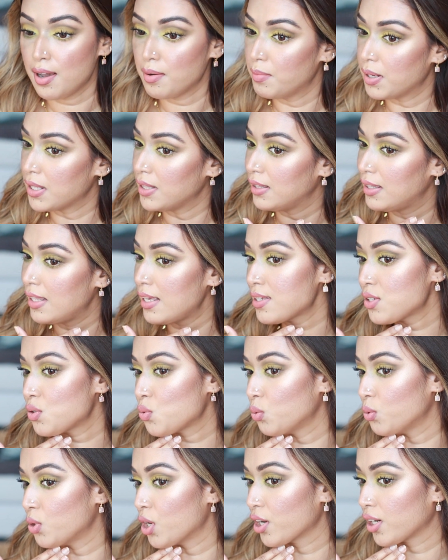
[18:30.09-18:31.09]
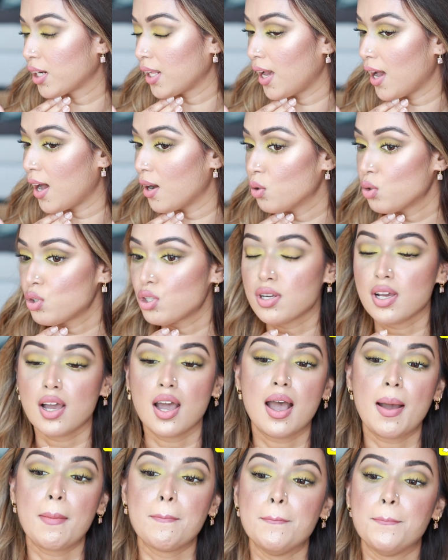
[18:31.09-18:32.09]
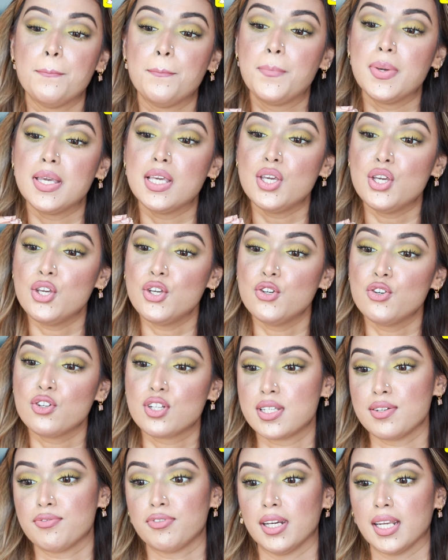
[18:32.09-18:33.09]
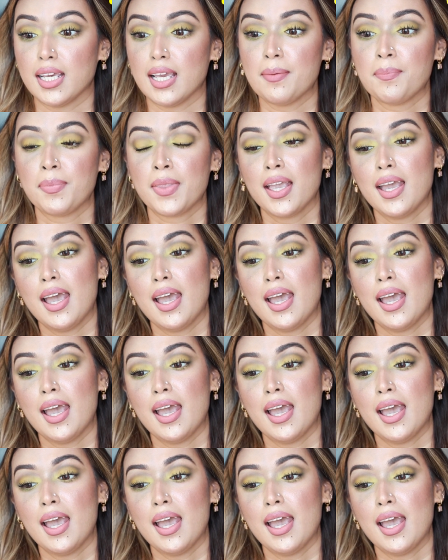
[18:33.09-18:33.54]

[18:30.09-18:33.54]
But this worked out beautifully.